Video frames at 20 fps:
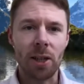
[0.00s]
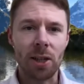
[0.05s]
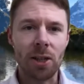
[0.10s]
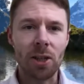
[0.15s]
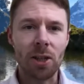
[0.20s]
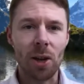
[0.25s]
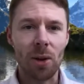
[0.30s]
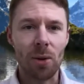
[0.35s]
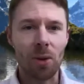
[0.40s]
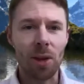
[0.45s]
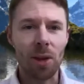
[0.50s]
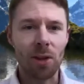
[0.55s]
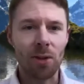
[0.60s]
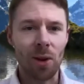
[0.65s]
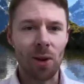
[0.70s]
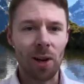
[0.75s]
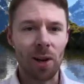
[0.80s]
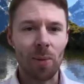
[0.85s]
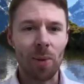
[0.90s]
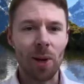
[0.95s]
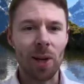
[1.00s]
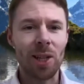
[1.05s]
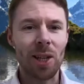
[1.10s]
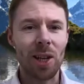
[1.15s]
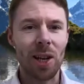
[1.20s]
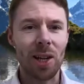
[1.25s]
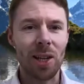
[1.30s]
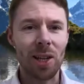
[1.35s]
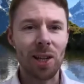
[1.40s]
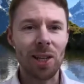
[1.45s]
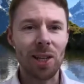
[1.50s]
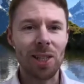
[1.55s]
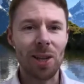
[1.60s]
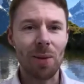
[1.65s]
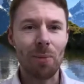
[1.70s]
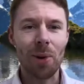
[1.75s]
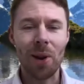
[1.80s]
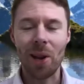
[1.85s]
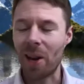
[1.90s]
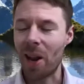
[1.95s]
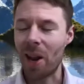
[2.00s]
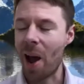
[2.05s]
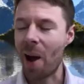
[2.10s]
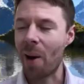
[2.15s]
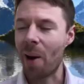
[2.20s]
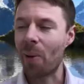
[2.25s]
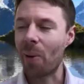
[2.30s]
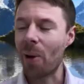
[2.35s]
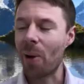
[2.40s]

So things are a little bit simpler now.